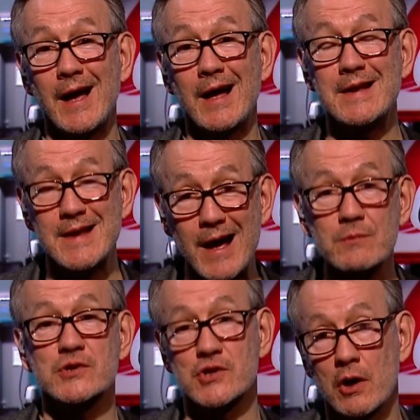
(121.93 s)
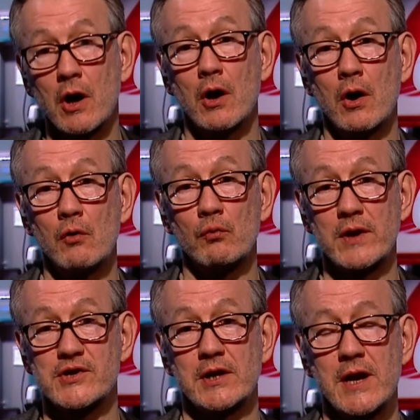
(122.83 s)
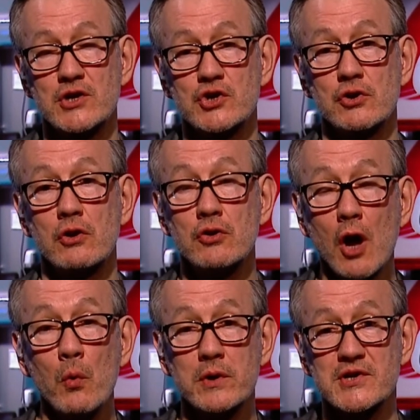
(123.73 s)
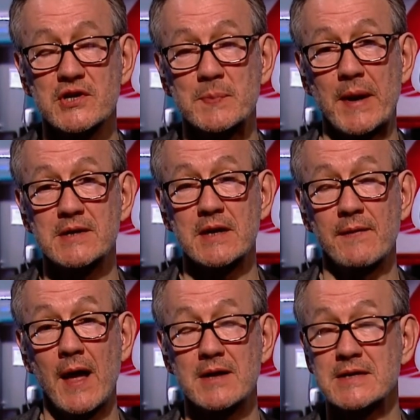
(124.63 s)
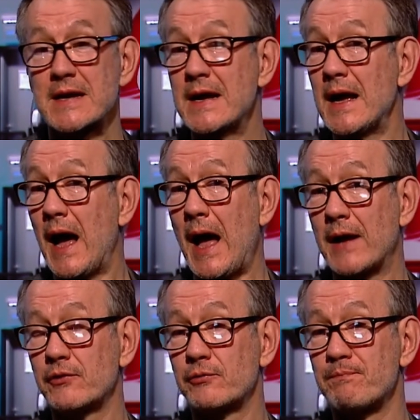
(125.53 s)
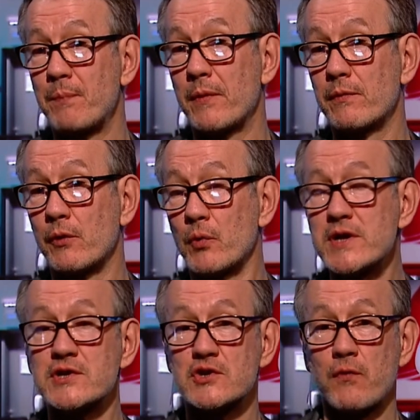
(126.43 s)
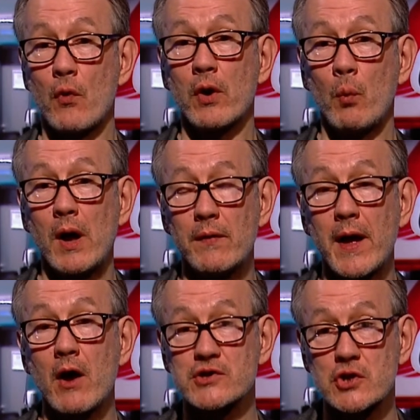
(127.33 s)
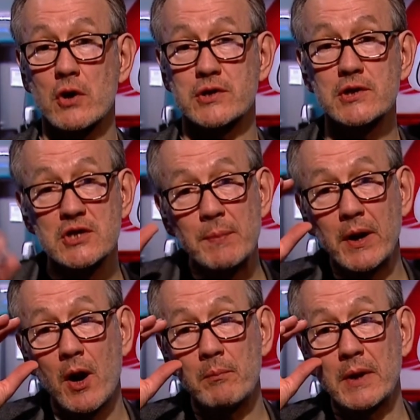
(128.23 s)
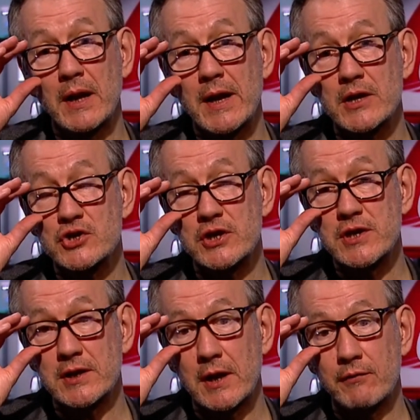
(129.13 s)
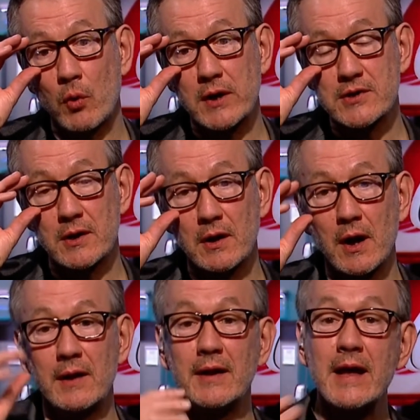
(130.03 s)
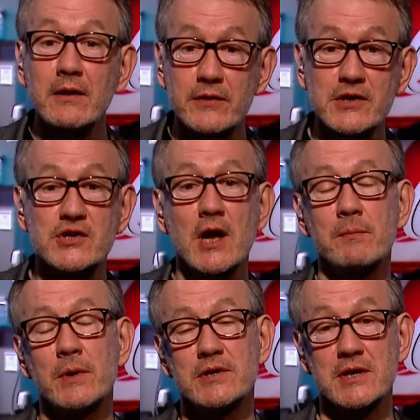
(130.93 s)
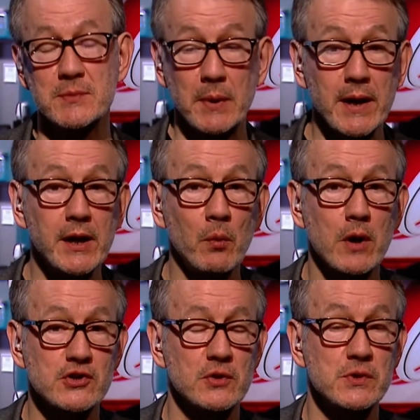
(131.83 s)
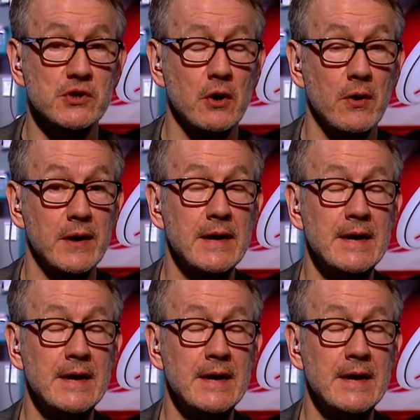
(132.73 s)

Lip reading: announce her resignation. No one is expecting that. And the reasons for it, well, they are starting to become clear. She did give quite a lengthy statement explaining why she was going,